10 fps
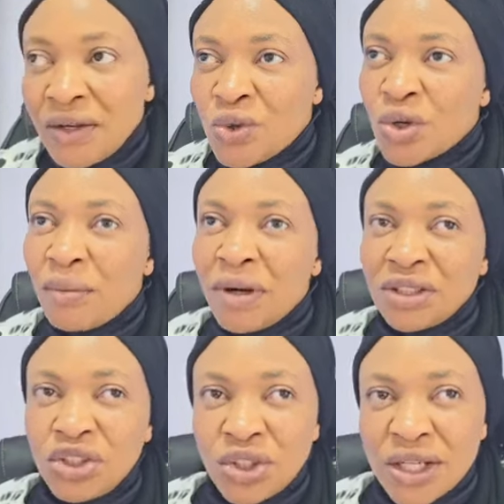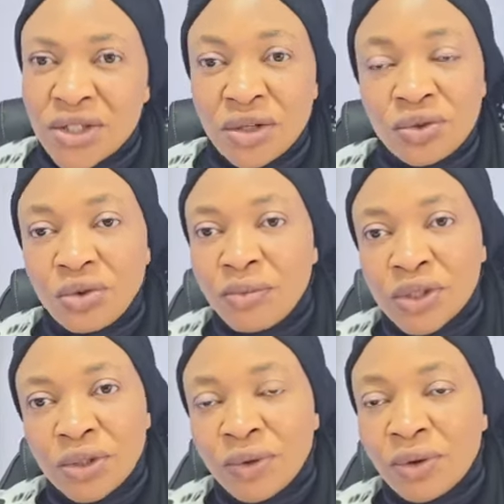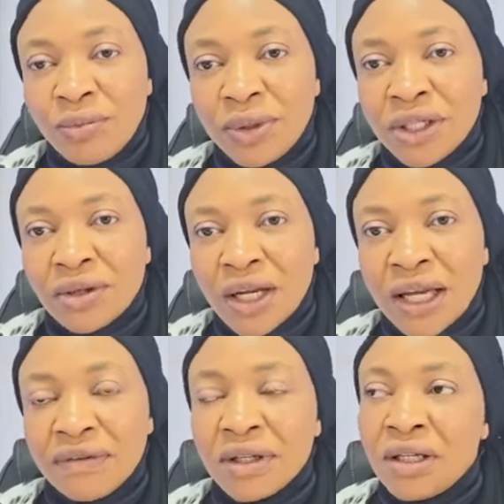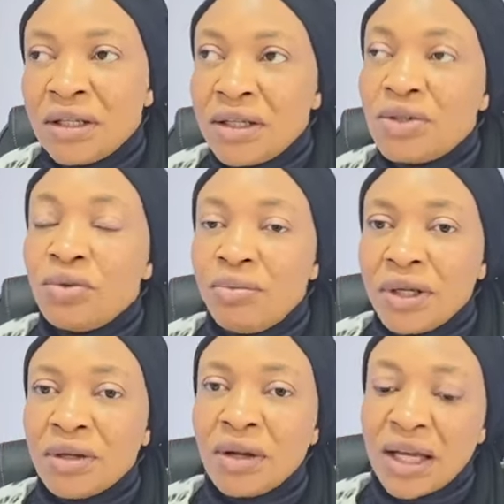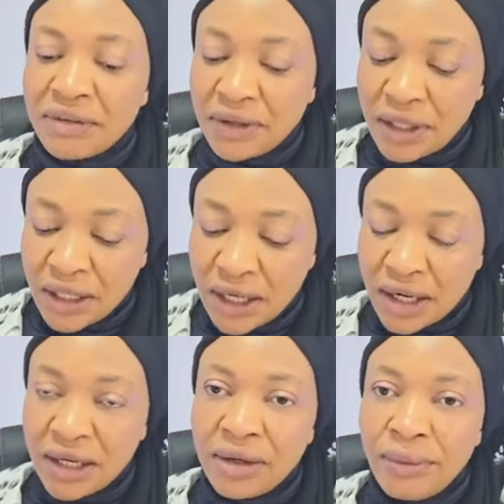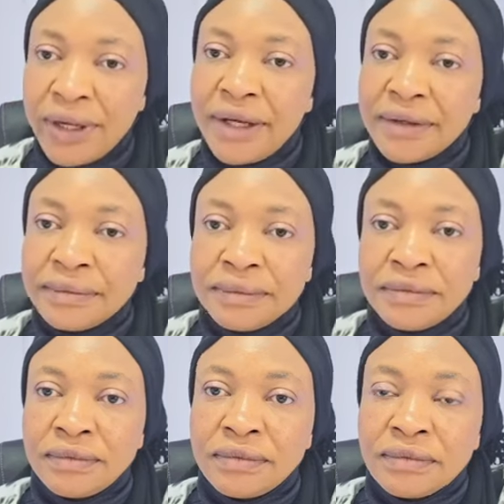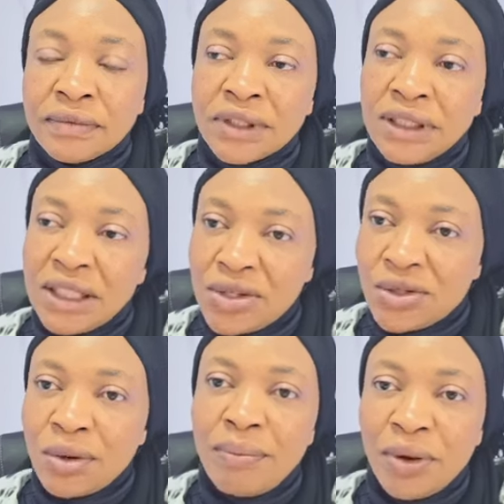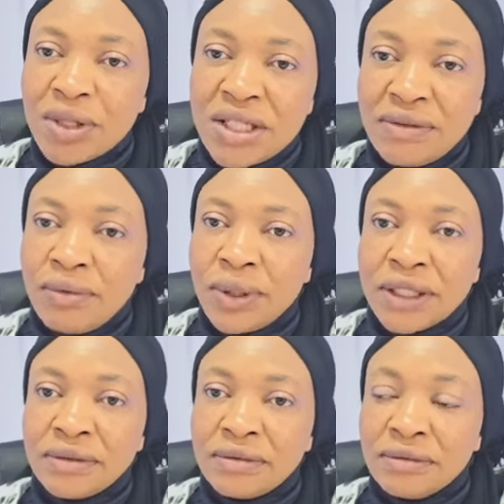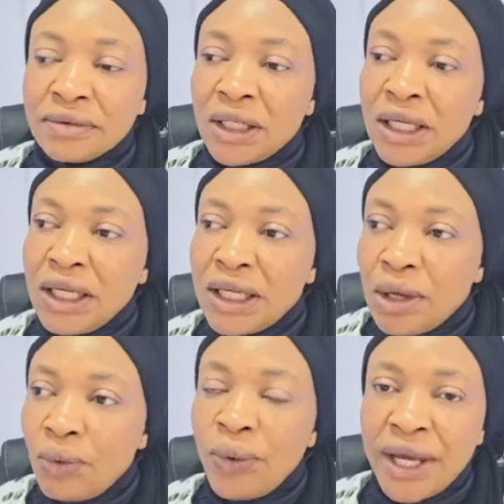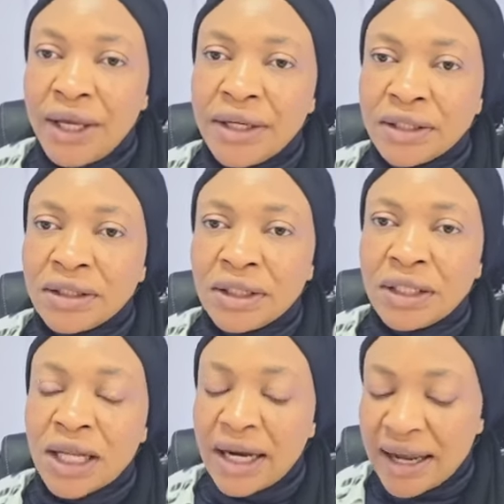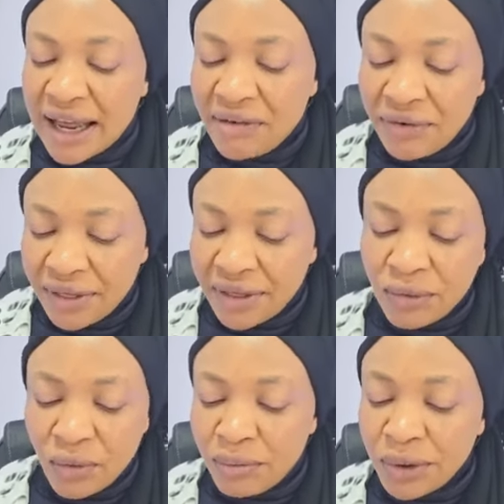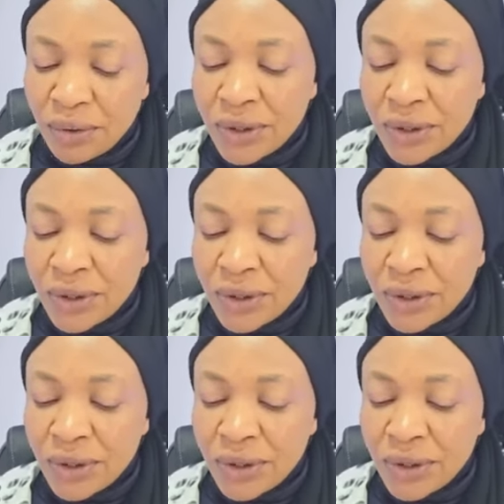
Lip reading: If somebody treasure you too much, you want to be in your life, they should be in your life in a clean way, in a supportive way, in a way that everything will be